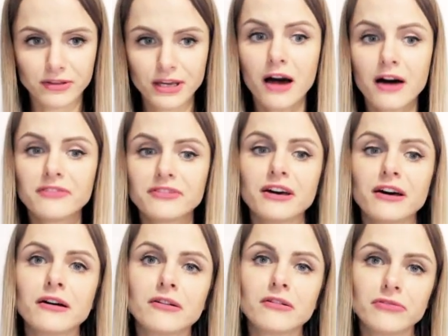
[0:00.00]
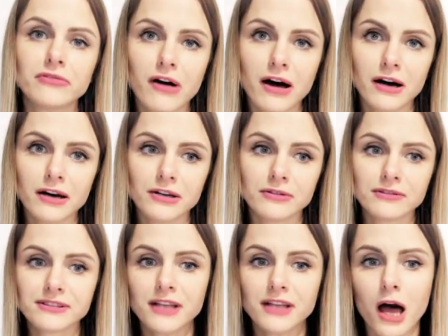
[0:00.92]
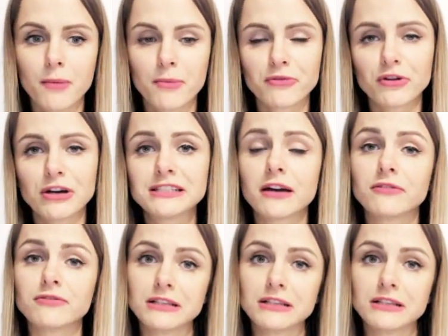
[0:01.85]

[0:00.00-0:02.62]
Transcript: other files. I'm afraid I've